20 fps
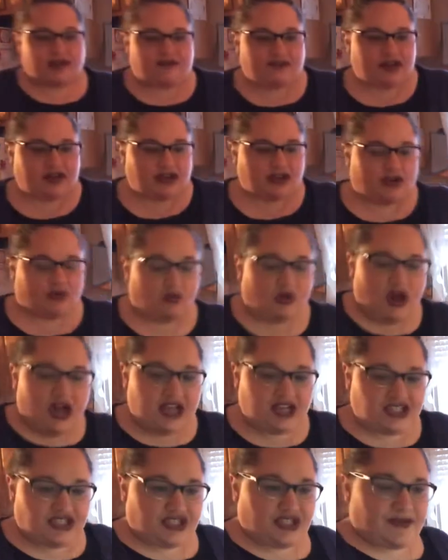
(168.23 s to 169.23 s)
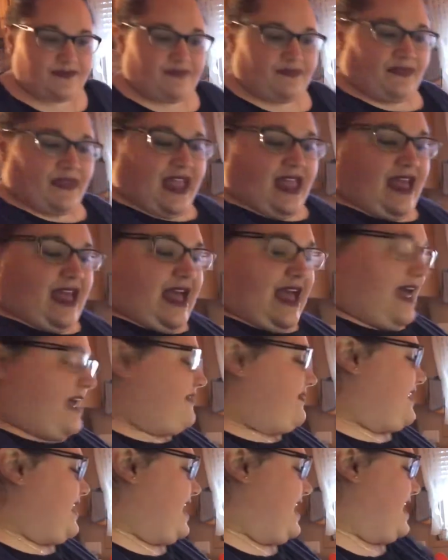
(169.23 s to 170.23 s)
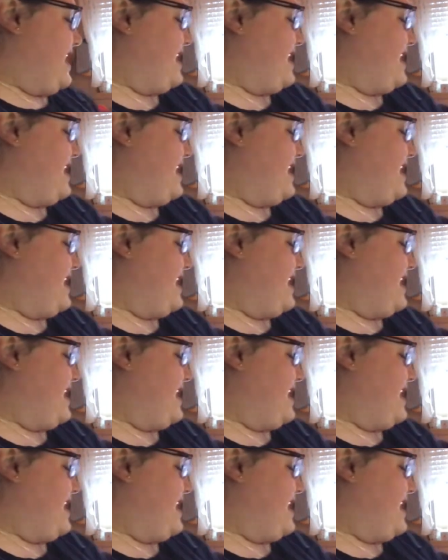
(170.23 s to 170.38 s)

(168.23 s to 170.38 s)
it a good wash. And then